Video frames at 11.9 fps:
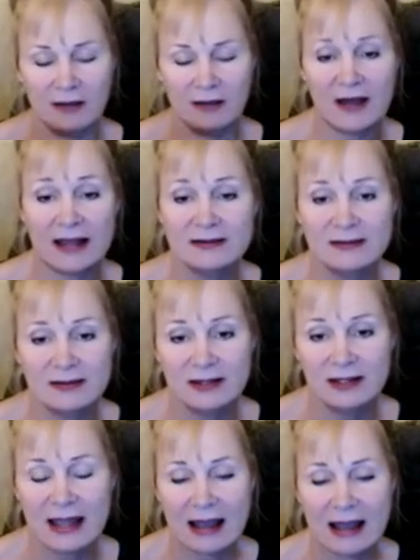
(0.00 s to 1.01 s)
find
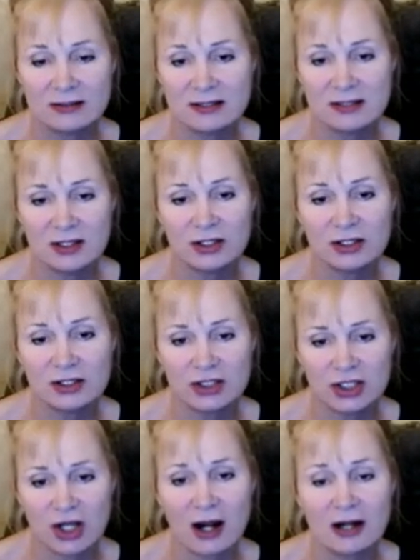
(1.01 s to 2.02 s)
the houses in your
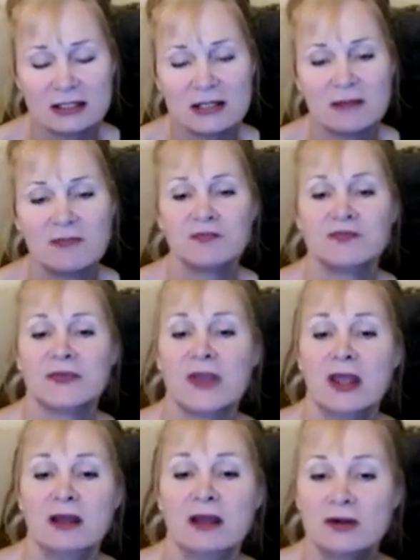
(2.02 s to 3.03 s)
chart,
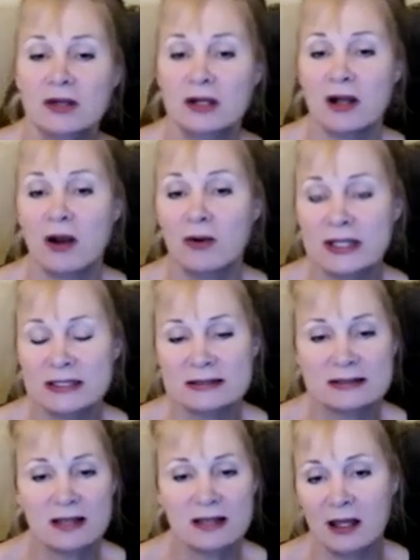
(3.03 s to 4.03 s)
you can
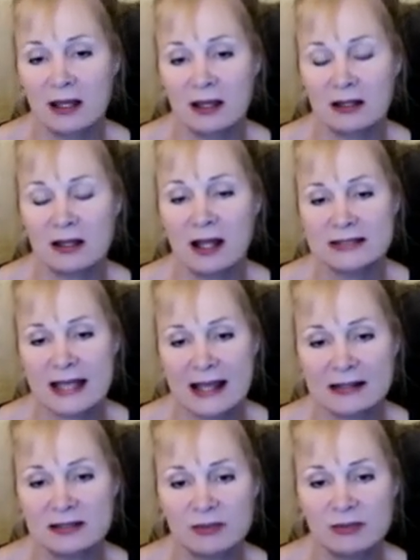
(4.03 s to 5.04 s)
always
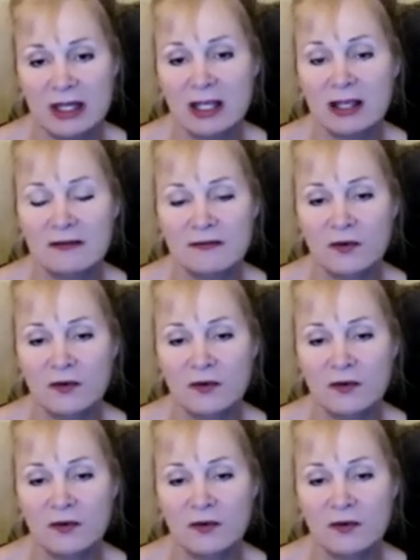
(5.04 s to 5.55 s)
contact me